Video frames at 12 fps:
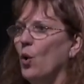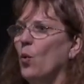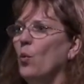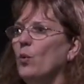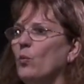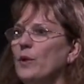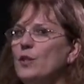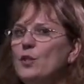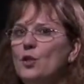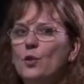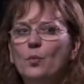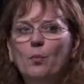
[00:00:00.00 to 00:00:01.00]
When we
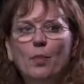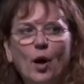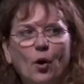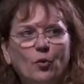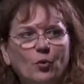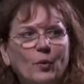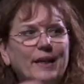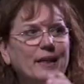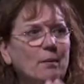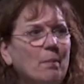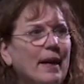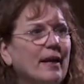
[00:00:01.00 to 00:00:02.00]
do both, we
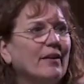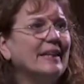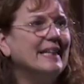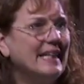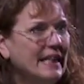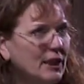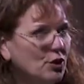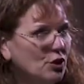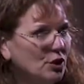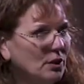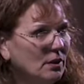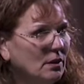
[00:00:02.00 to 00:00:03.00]
get better in each.